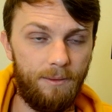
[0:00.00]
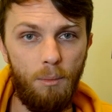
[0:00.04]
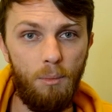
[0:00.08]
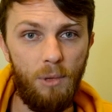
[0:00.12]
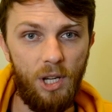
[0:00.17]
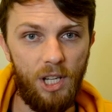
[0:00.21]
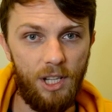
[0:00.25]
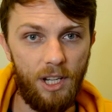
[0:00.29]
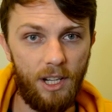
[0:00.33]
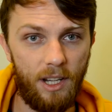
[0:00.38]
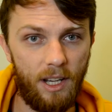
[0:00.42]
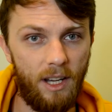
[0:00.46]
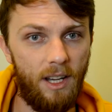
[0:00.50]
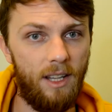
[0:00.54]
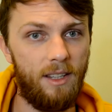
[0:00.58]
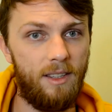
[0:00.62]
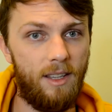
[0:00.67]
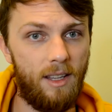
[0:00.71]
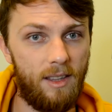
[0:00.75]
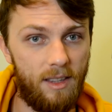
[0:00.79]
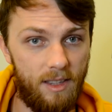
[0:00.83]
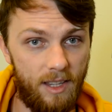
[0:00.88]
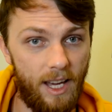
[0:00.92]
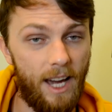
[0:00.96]
meaning
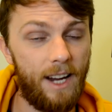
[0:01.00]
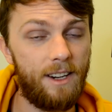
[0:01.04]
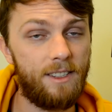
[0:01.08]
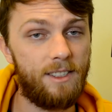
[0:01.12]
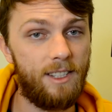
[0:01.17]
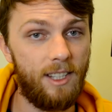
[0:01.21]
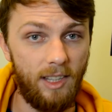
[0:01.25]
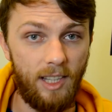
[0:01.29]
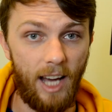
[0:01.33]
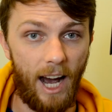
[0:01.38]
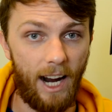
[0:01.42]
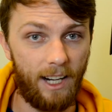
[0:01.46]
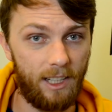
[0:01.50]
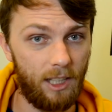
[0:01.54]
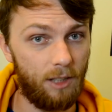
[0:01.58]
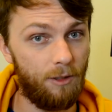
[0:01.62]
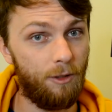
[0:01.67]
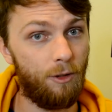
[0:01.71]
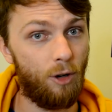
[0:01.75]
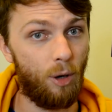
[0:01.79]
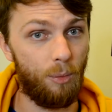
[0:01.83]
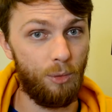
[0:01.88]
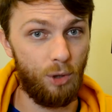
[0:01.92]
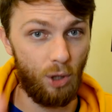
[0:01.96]
that they're
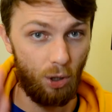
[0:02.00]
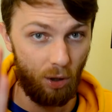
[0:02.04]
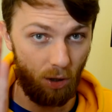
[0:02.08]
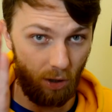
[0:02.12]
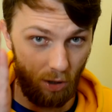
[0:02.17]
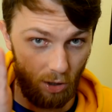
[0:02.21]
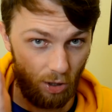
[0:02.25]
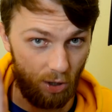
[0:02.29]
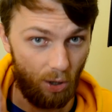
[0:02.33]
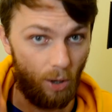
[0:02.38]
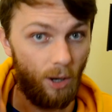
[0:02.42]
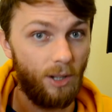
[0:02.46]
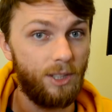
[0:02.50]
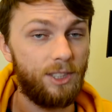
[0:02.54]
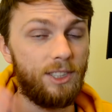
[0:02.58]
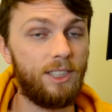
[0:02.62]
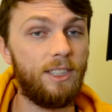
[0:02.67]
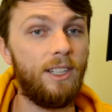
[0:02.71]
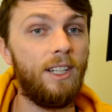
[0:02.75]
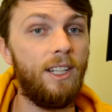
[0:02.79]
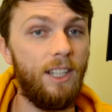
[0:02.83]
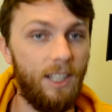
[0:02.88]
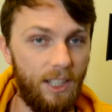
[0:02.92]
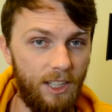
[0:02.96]
deducted from your
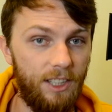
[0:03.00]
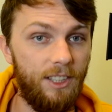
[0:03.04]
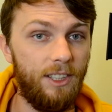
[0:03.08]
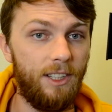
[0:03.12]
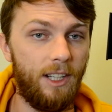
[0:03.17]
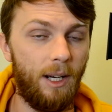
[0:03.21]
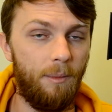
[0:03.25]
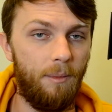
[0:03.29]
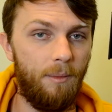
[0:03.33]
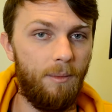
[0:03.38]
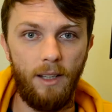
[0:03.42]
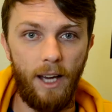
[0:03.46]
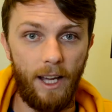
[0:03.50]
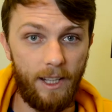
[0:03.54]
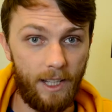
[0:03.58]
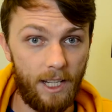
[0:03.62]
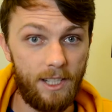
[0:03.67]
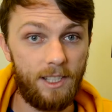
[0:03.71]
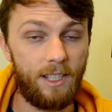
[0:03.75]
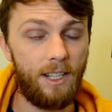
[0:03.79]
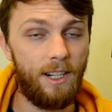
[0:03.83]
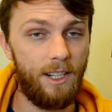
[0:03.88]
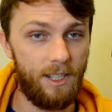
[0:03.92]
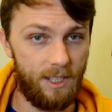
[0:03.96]
gross income, and
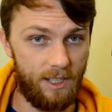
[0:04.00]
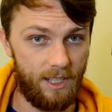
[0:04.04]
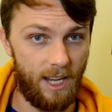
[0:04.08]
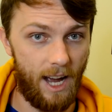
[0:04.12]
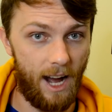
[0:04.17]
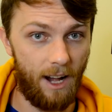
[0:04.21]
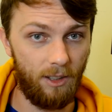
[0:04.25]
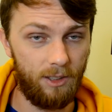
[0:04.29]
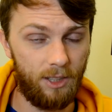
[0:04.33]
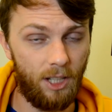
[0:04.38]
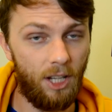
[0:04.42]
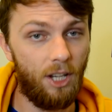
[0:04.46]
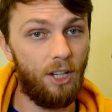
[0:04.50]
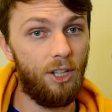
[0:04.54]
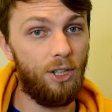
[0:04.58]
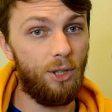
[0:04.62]
as a result,